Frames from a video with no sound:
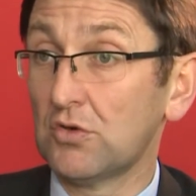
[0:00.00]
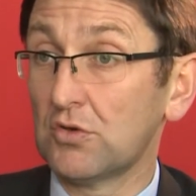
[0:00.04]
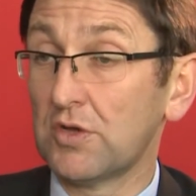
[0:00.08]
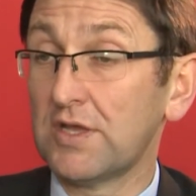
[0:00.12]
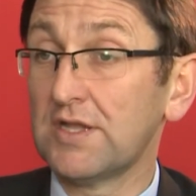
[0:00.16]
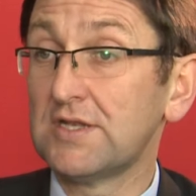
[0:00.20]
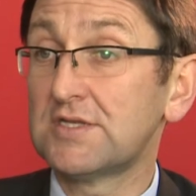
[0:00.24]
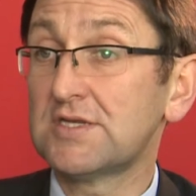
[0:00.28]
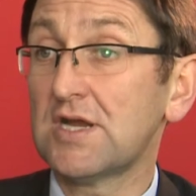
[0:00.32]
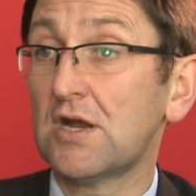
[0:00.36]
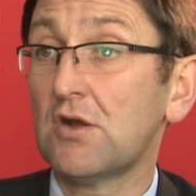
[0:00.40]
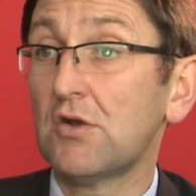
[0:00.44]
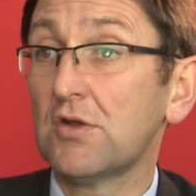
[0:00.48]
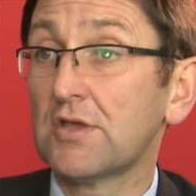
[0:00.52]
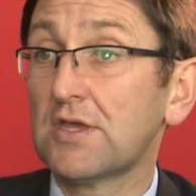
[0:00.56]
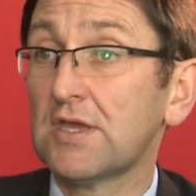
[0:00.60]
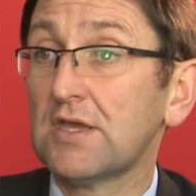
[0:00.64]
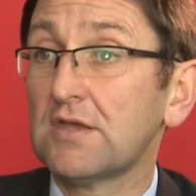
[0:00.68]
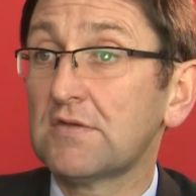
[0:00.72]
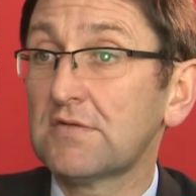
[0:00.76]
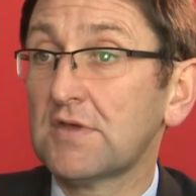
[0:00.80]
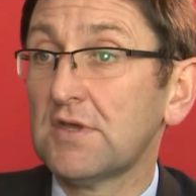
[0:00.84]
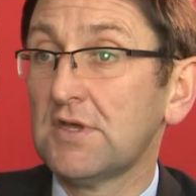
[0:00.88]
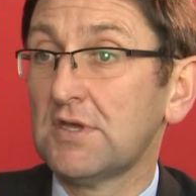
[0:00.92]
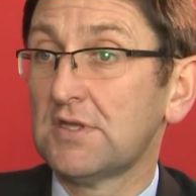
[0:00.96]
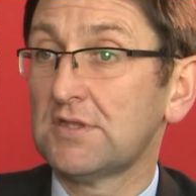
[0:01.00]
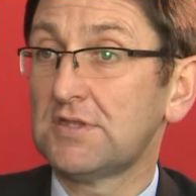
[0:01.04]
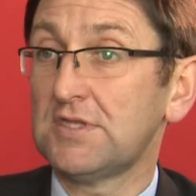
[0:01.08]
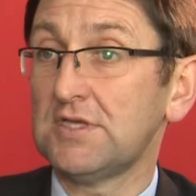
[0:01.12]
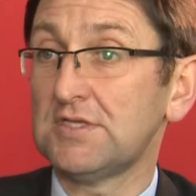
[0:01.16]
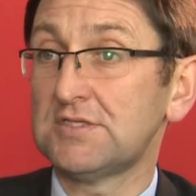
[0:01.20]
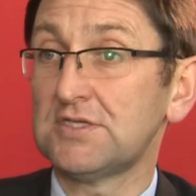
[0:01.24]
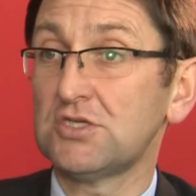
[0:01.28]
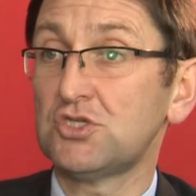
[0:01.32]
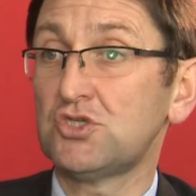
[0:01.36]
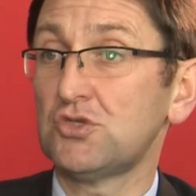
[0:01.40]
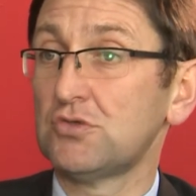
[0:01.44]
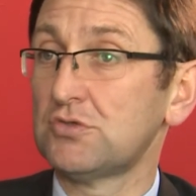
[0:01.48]
interrogate
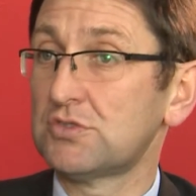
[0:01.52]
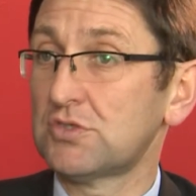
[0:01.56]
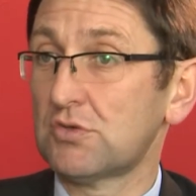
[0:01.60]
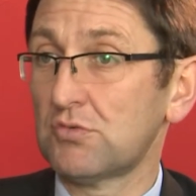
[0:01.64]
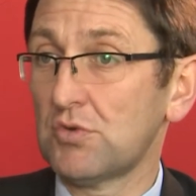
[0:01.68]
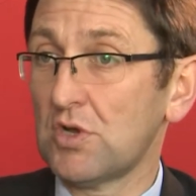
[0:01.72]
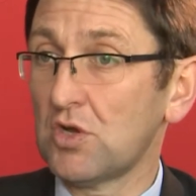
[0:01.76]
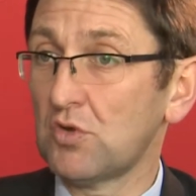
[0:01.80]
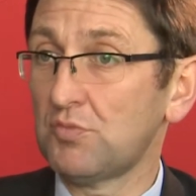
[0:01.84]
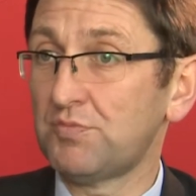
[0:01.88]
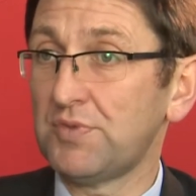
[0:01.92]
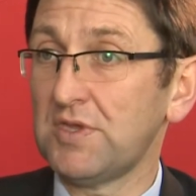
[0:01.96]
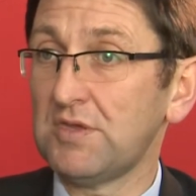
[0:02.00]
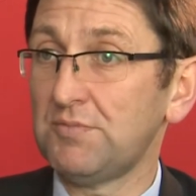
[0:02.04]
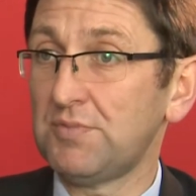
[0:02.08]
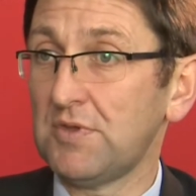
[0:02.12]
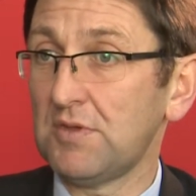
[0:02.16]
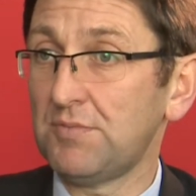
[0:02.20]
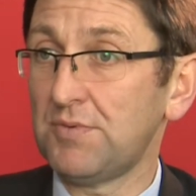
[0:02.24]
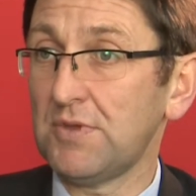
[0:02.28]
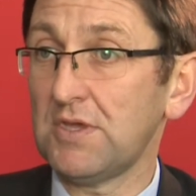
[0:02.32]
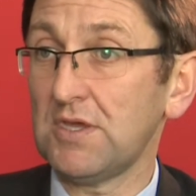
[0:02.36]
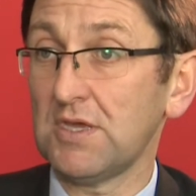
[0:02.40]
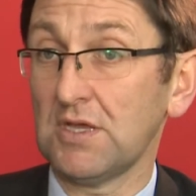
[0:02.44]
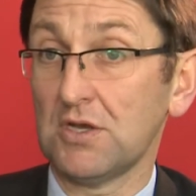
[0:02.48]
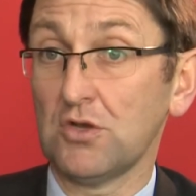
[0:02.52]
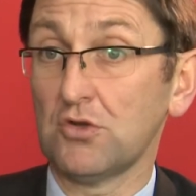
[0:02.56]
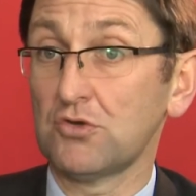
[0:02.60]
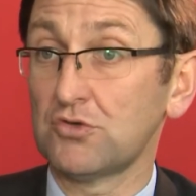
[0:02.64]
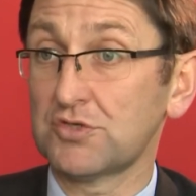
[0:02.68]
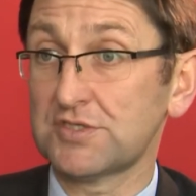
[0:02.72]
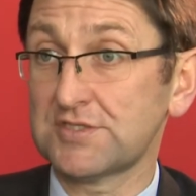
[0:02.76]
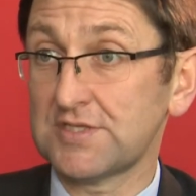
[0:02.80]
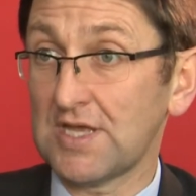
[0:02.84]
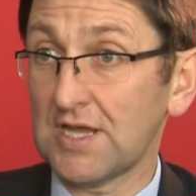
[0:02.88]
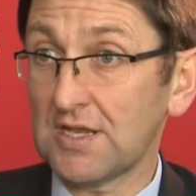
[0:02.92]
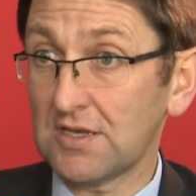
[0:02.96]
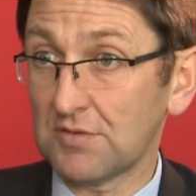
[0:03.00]
these issues around PPP and
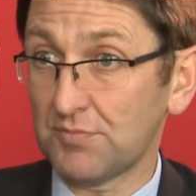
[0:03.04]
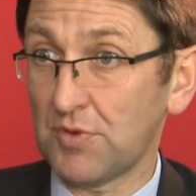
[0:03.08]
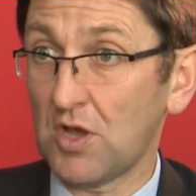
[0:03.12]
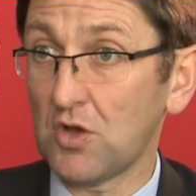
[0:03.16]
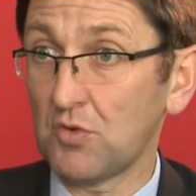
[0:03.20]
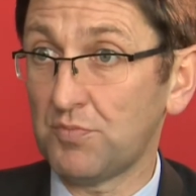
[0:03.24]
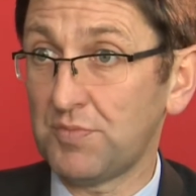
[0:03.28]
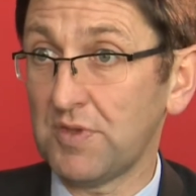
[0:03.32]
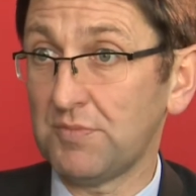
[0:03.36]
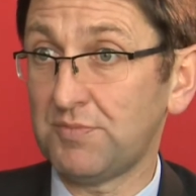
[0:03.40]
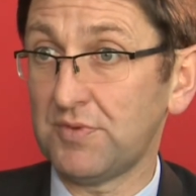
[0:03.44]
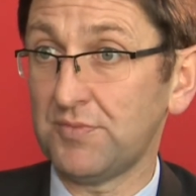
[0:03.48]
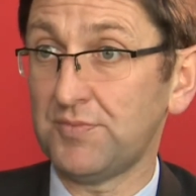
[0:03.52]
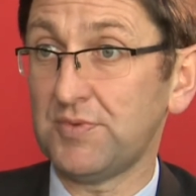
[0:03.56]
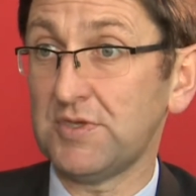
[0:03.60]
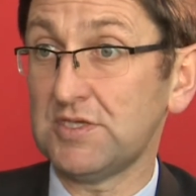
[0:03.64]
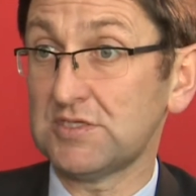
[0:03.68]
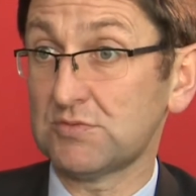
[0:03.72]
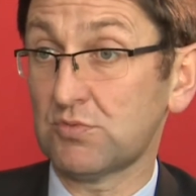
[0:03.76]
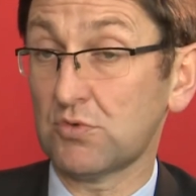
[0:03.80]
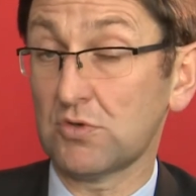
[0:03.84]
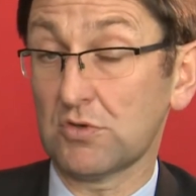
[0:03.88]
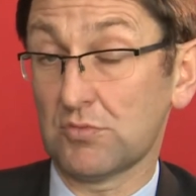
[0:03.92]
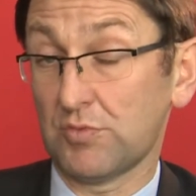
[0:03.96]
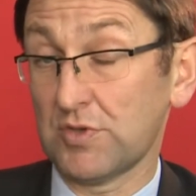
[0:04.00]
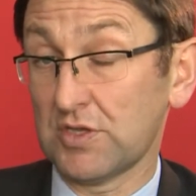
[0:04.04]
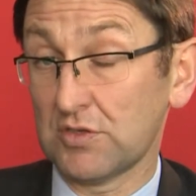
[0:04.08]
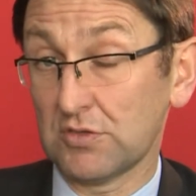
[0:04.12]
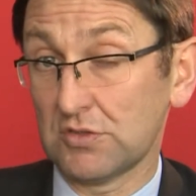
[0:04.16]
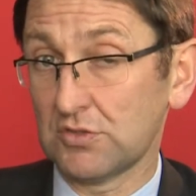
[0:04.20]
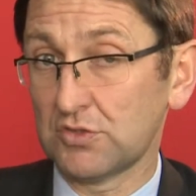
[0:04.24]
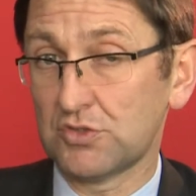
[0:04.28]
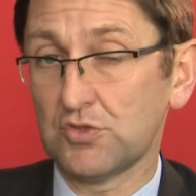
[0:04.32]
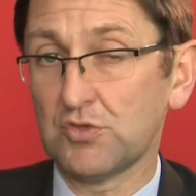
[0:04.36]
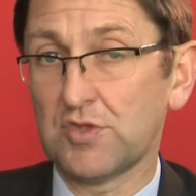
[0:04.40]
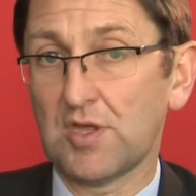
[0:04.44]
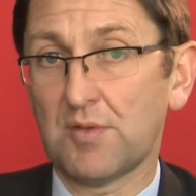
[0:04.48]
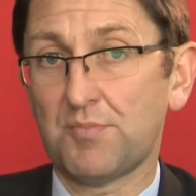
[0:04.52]
understand how PPPs work. We can
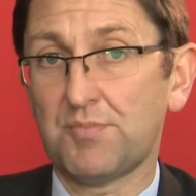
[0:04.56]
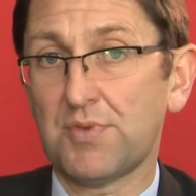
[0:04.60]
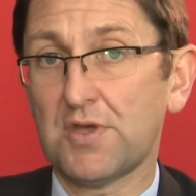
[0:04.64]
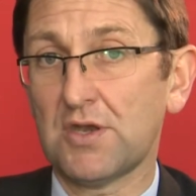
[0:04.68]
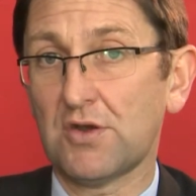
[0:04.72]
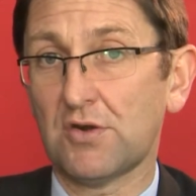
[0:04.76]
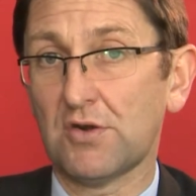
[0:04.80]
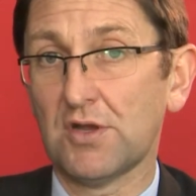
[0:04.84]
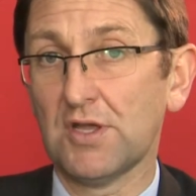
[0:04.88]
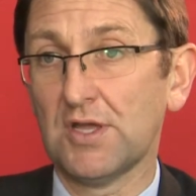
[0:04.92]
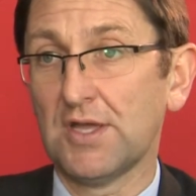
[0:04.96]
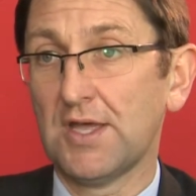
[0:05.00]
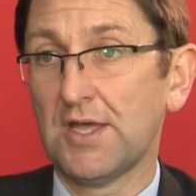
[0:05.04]
do that better.